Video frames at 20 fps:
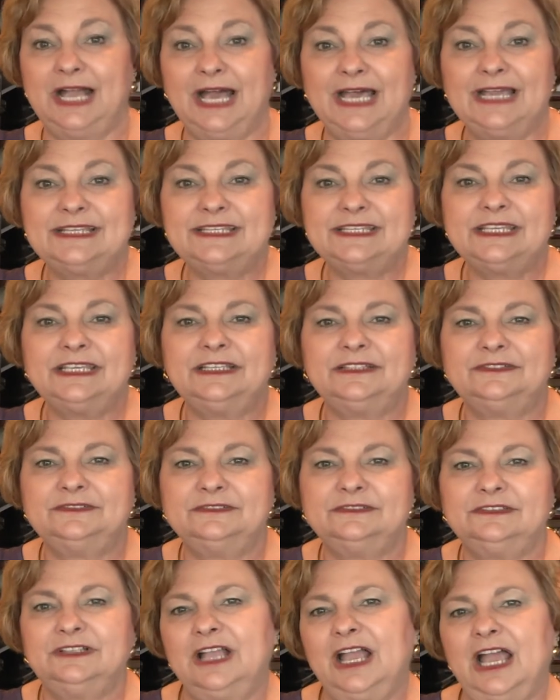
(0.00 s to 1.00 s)
I did.
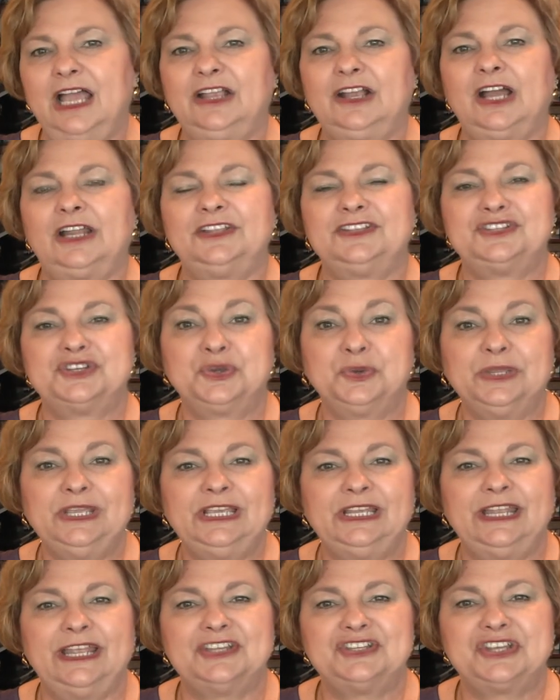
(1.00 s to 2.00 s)
I got a degree
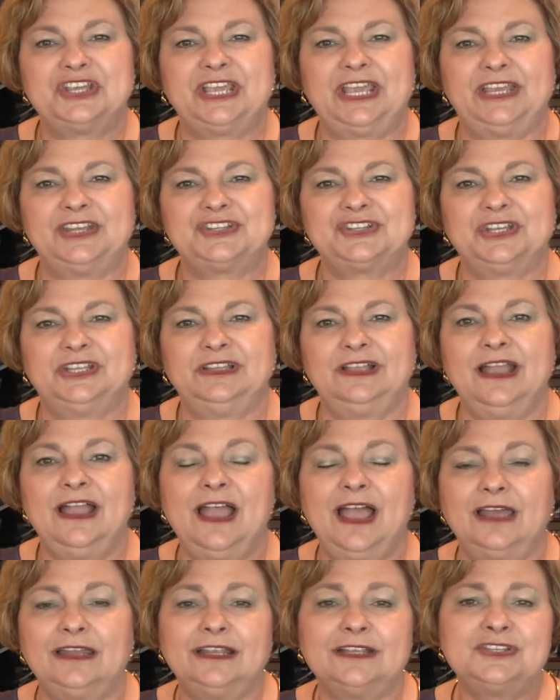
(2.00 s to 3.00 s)
in education,
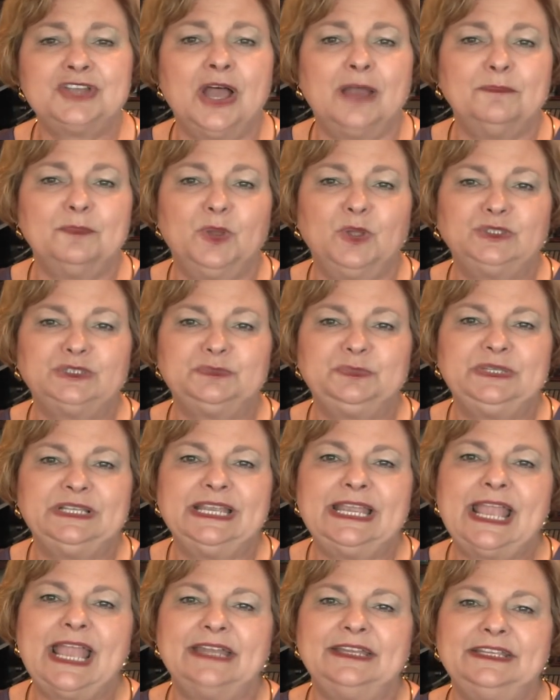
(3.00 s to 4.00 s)
and I taught multiply
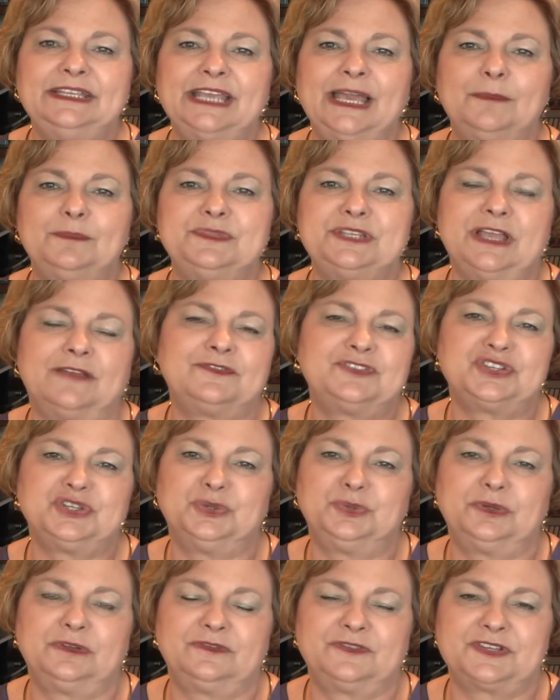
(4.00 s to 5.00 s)
handicapped deaf
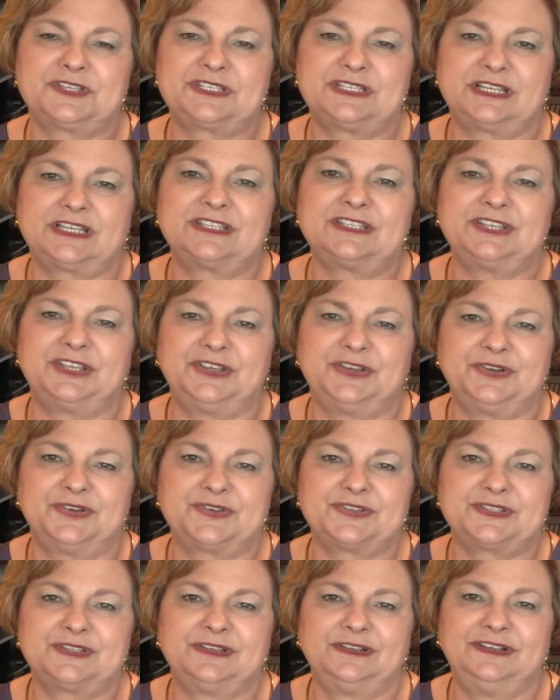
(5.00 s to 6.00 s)
children for 6
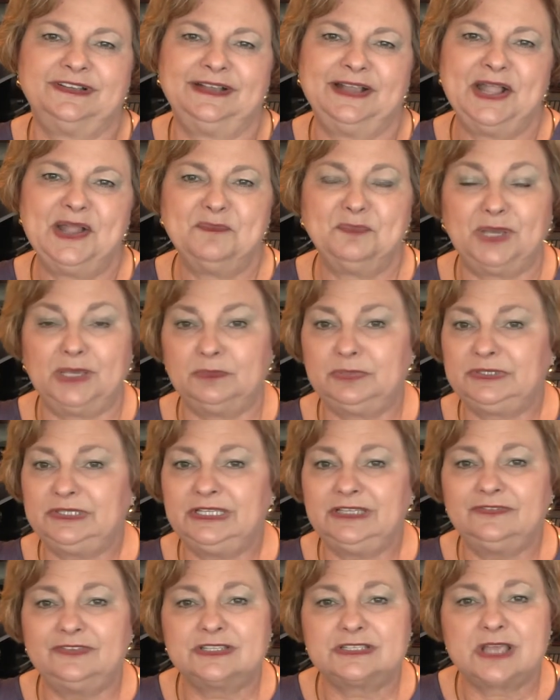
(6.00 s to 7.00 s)
years. My
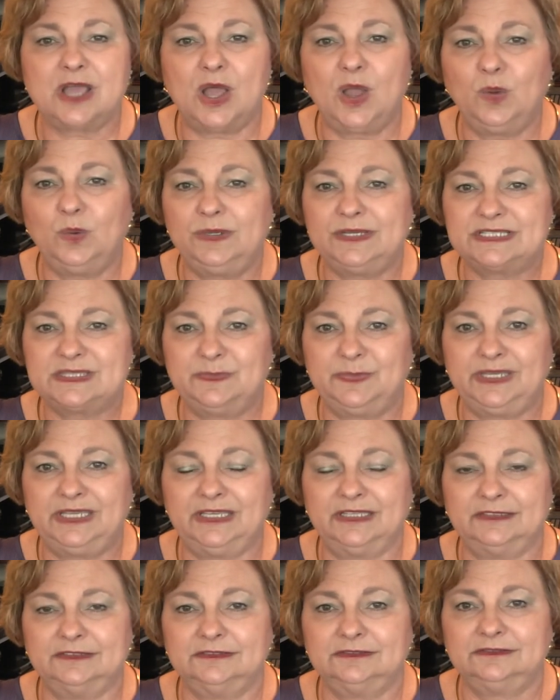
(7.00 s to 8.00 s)
belief has always
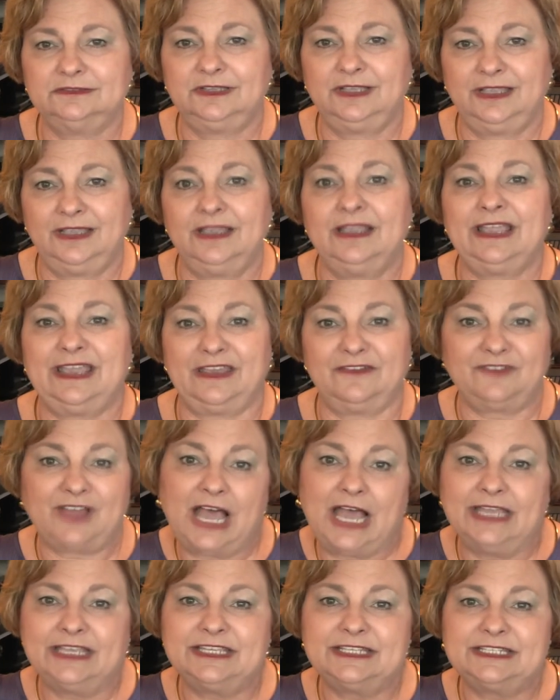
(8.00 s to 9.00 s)
been, if
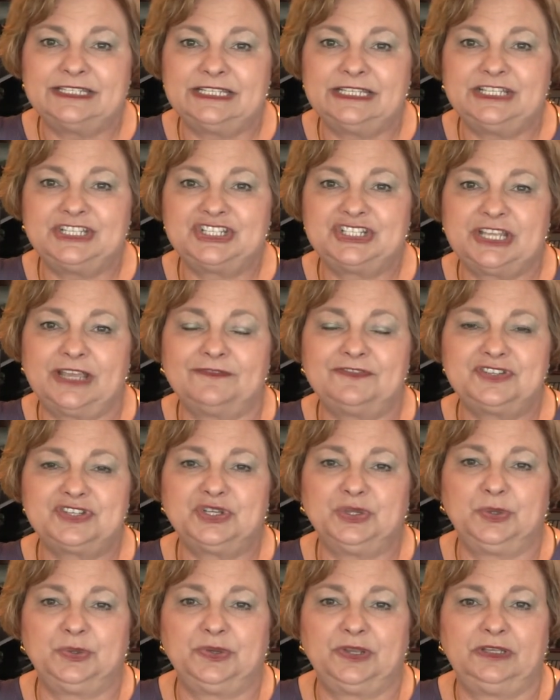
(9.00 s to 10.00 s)
I could teach deaf
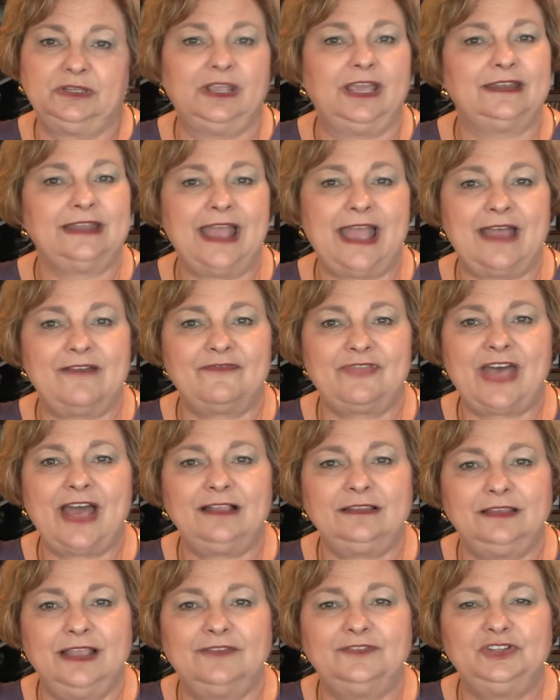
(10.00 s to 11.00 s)
children and have
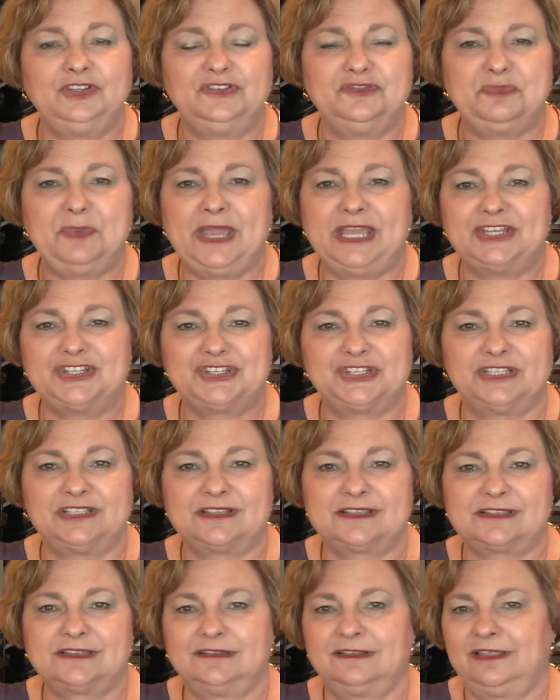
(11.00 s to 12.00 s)
that level of
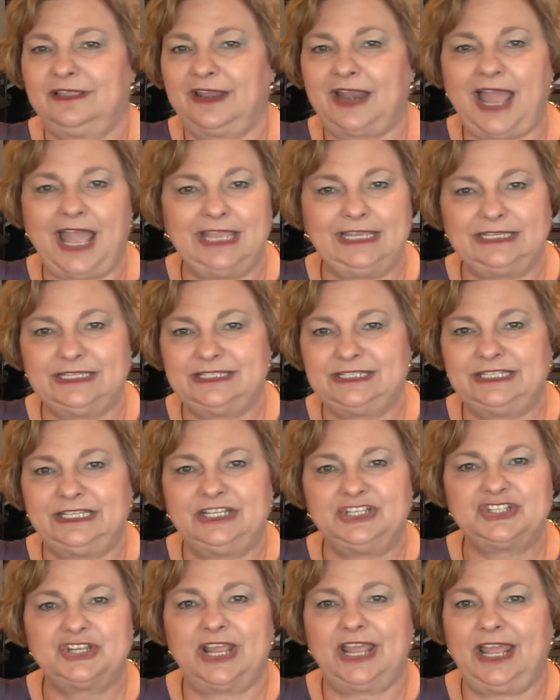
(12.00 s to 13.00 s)
patience, that I could
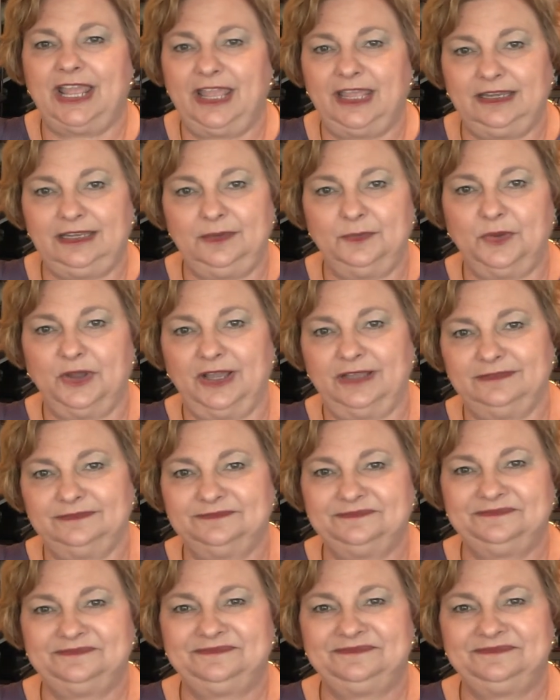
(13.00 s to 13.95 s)
teach anyone.